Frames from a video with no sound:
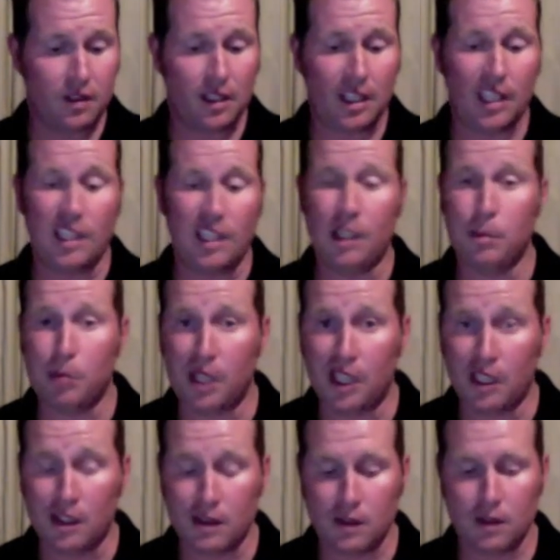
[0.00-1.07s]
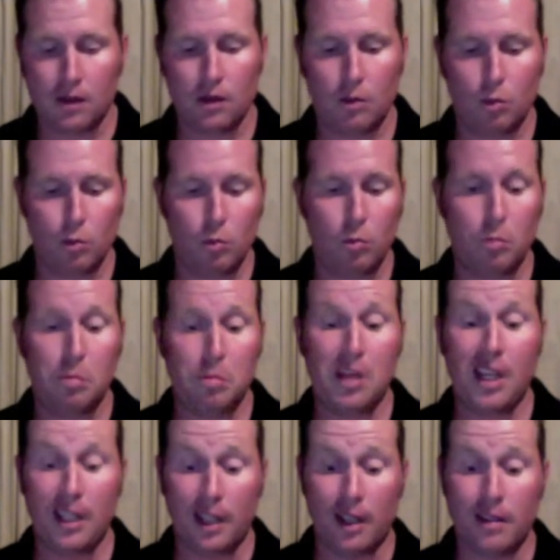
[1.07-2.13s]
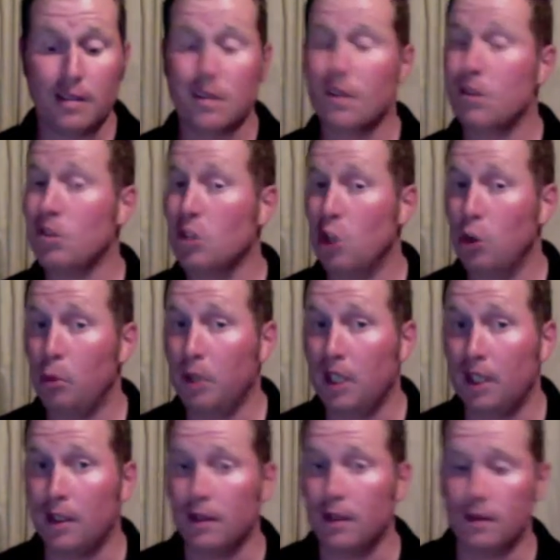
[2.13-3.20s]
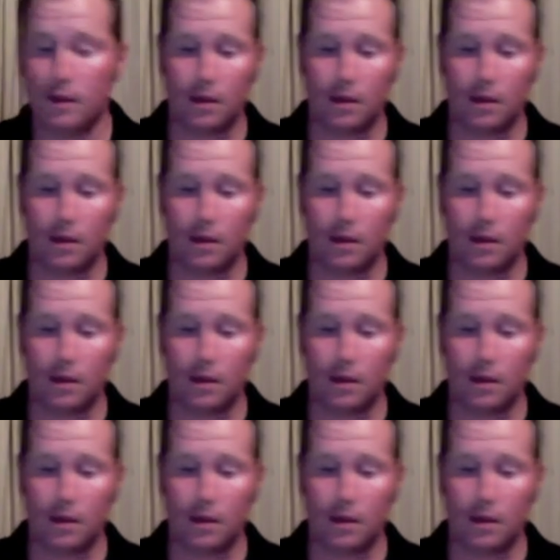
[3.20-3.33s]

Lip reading: kidney beans, peanuts, snow peas,